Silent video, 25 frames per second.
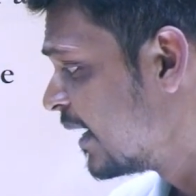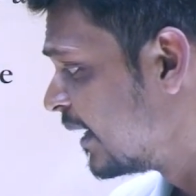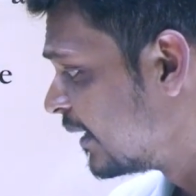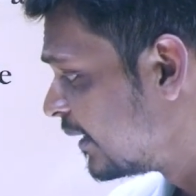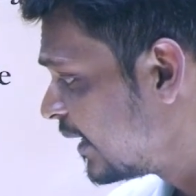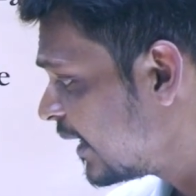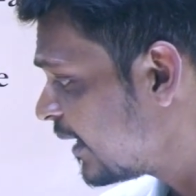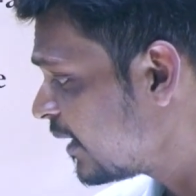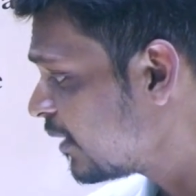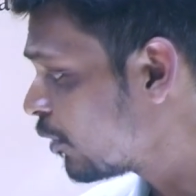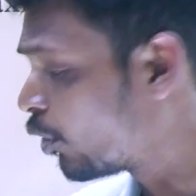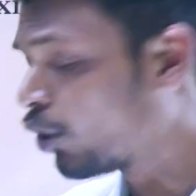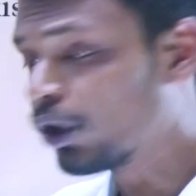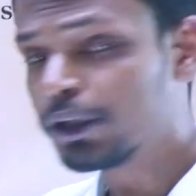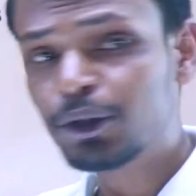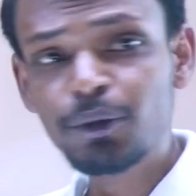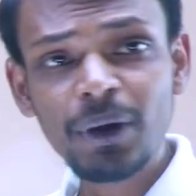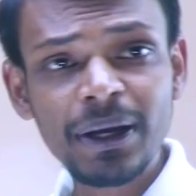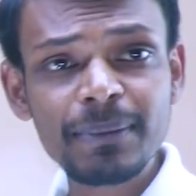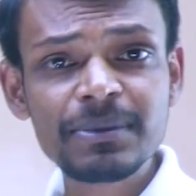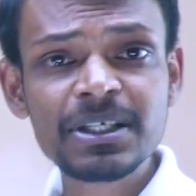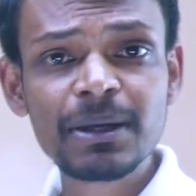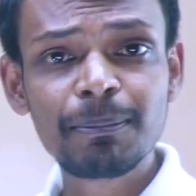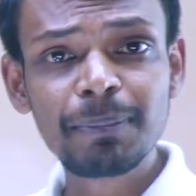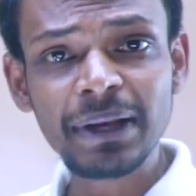then although
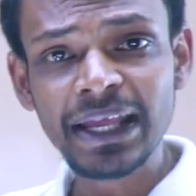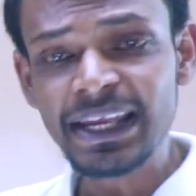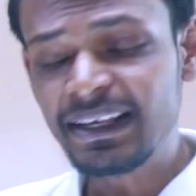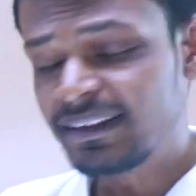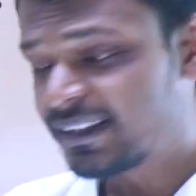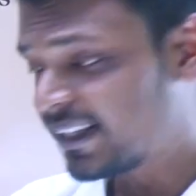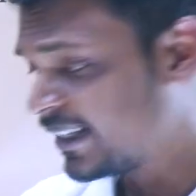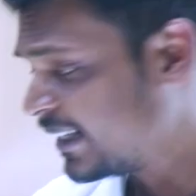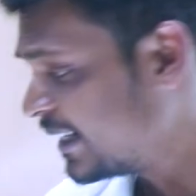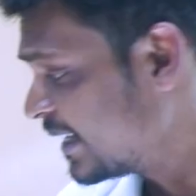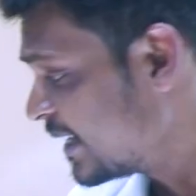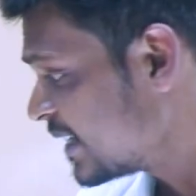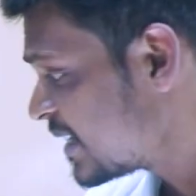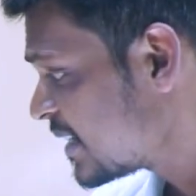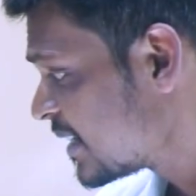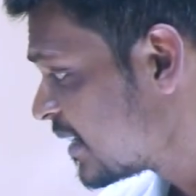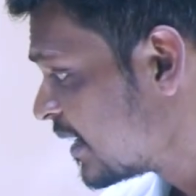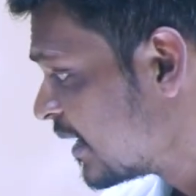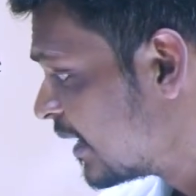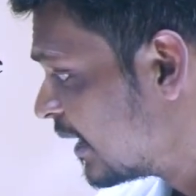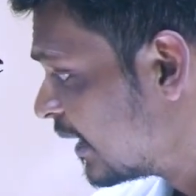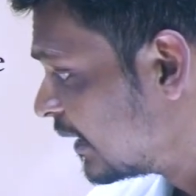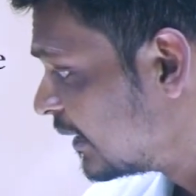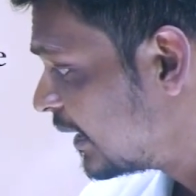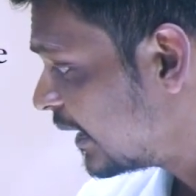I am supplying the heat,
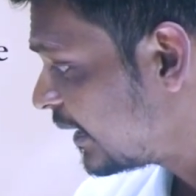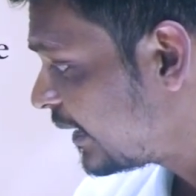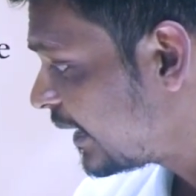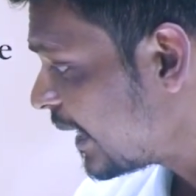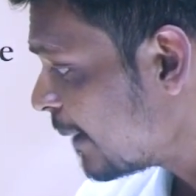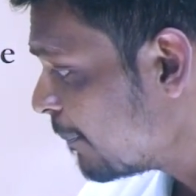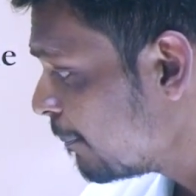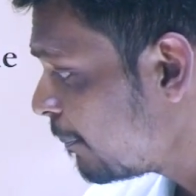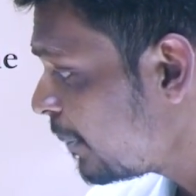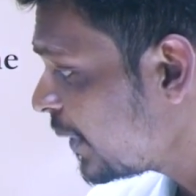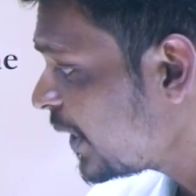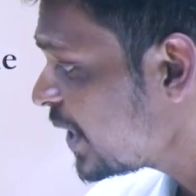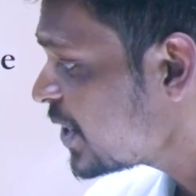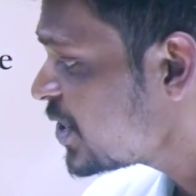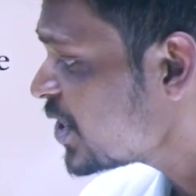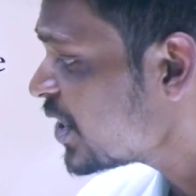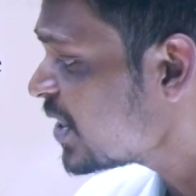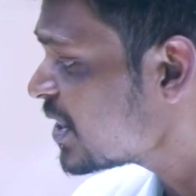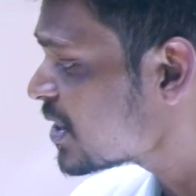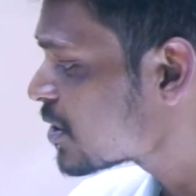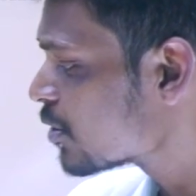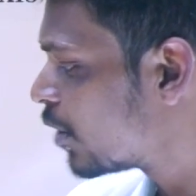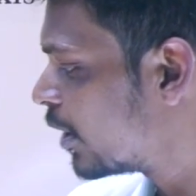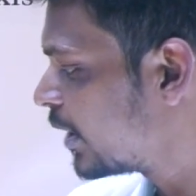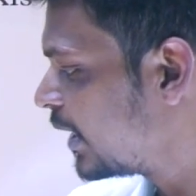the temperature
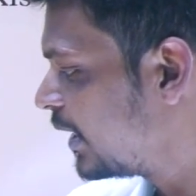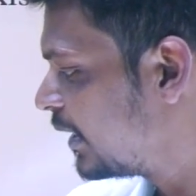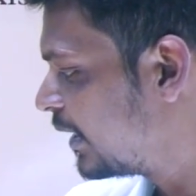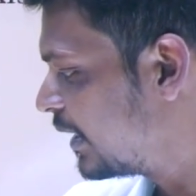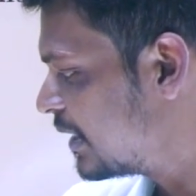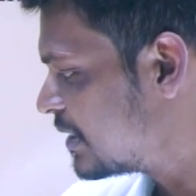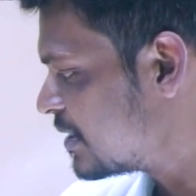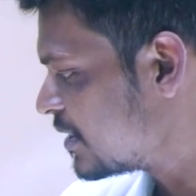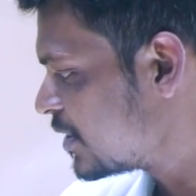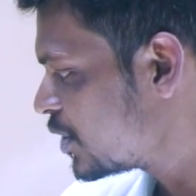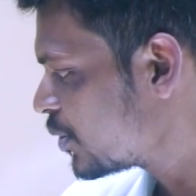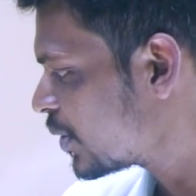is not increasing.